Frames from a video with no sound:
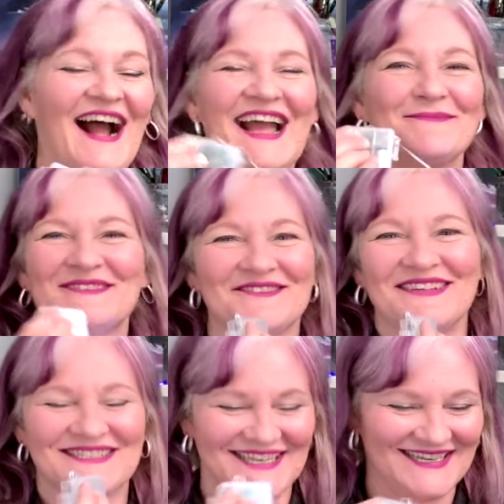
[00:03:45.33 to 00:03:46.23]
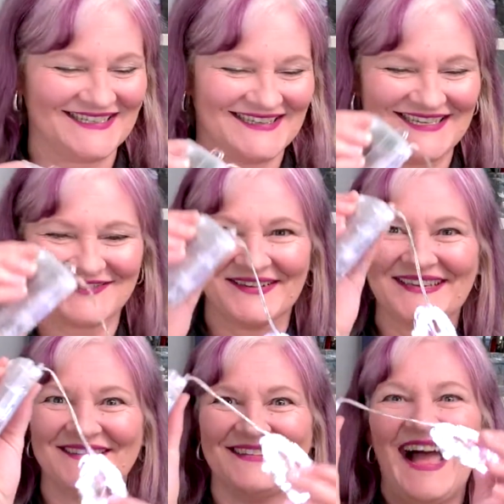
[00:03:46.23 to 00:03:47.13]
I'm so excited. They
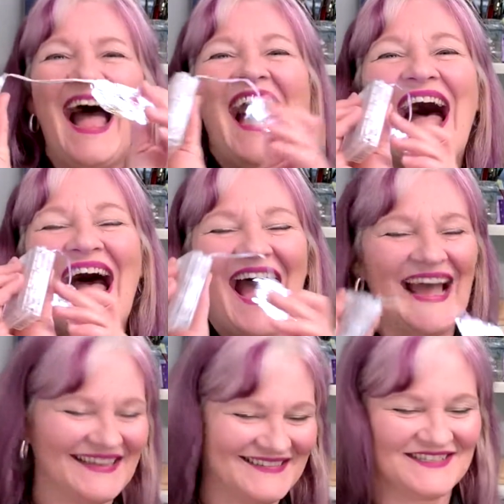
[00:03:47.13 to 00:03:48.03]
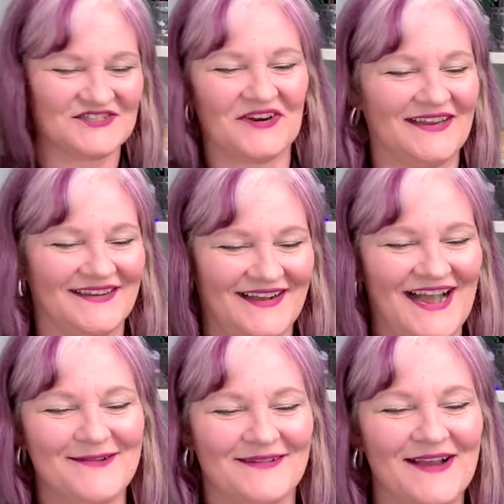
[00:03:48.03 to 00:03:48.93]
twinkle. Sorry,
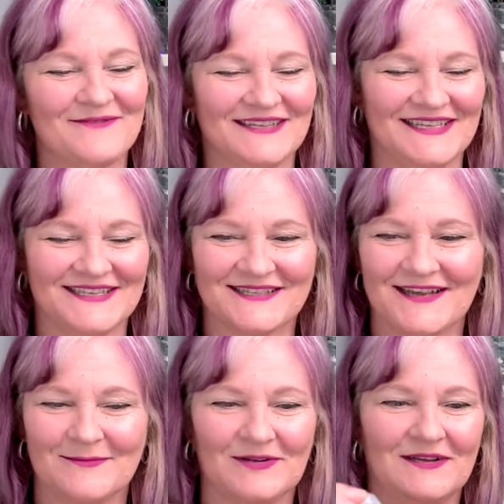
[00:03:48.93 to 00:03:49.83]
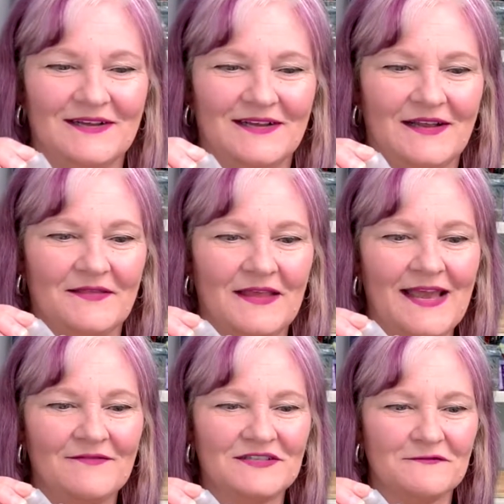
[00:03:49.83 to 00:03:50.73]
I'm really excitable. They
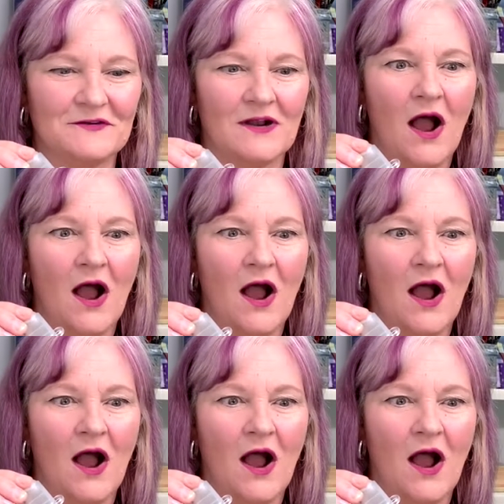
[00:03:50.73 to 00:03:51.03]
have different...